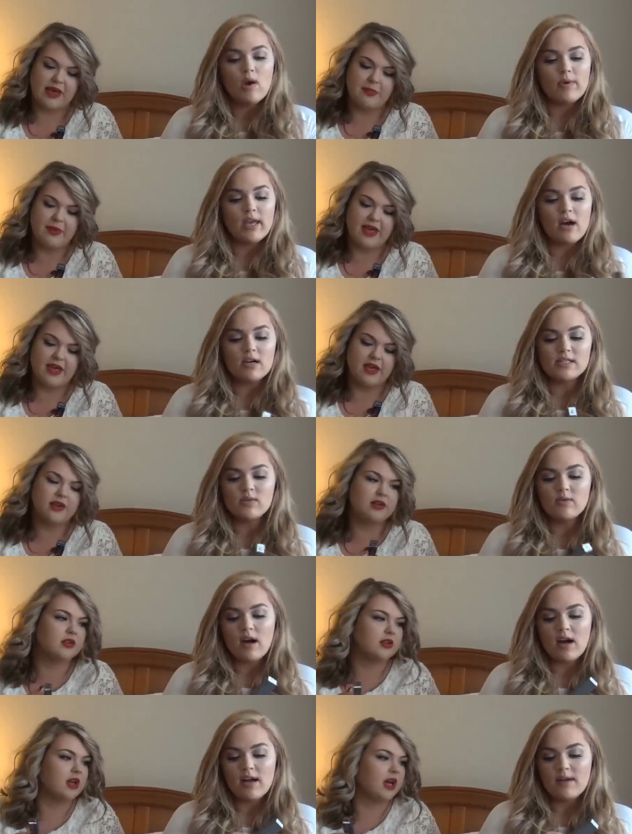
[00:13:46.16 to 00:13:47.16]
Speaker 1: Bye-bye. We also
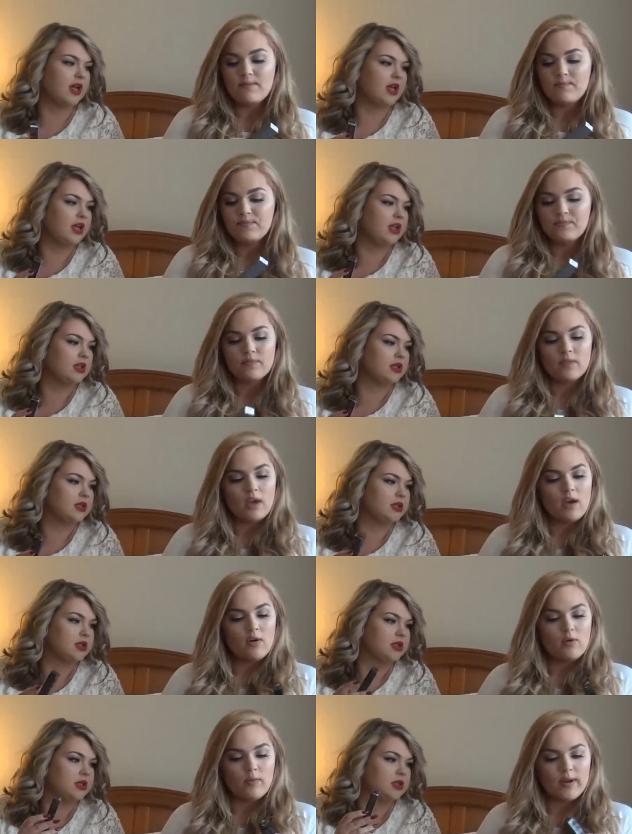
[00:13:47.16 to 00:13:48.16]
got...
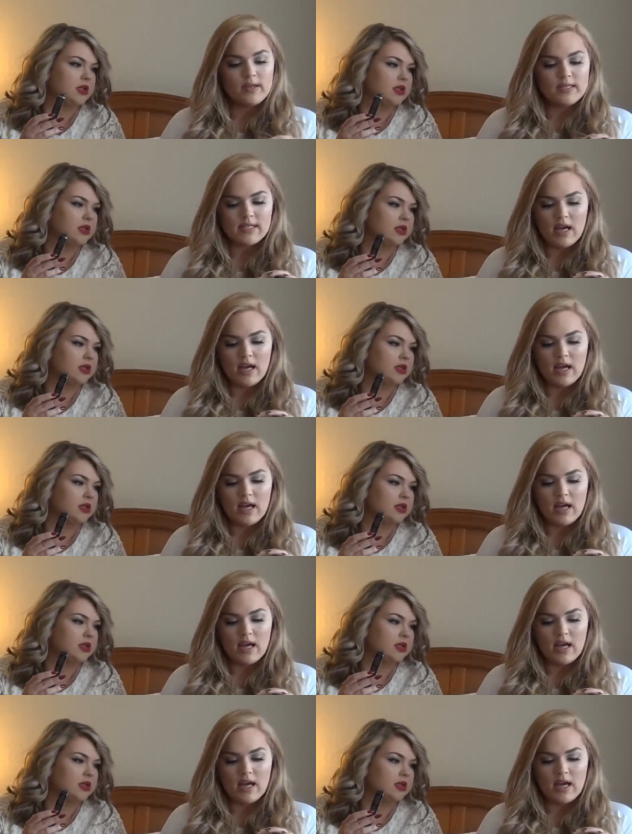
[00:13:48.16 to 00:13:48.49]
Oh, where's